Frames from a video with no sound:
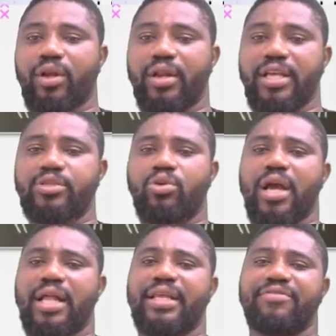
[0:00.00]
Let's
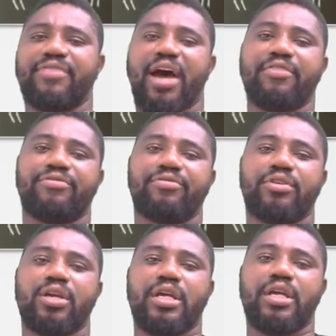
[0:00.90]
look at 35.
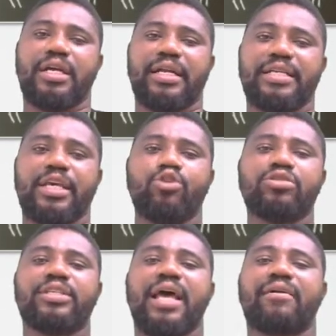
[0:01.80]
It says
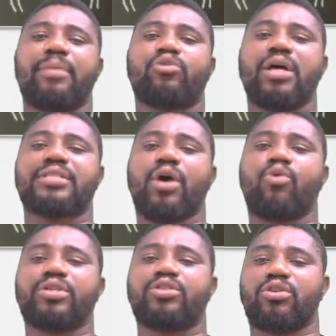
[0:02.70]
use the diagram to answer
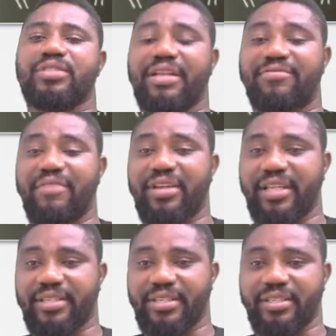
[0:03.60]
questions 35 and
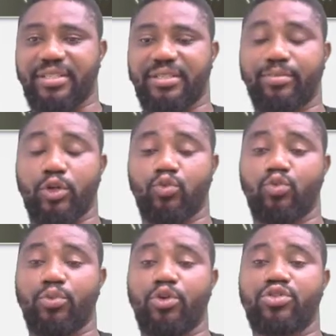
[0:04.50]
36, but
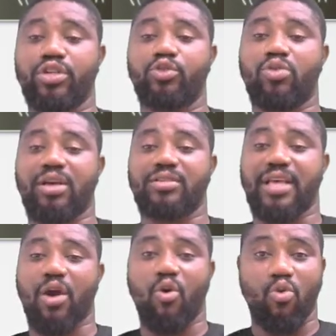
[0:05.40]
we'll be using it to
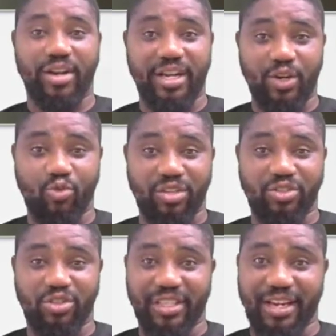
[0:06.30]
answer only
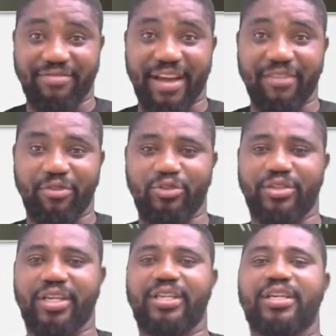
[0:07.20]
question 35 for
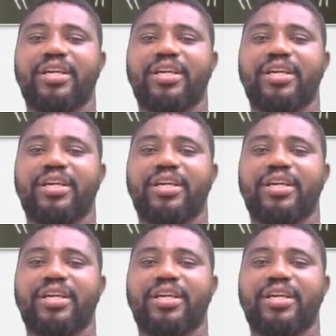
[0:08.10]
today.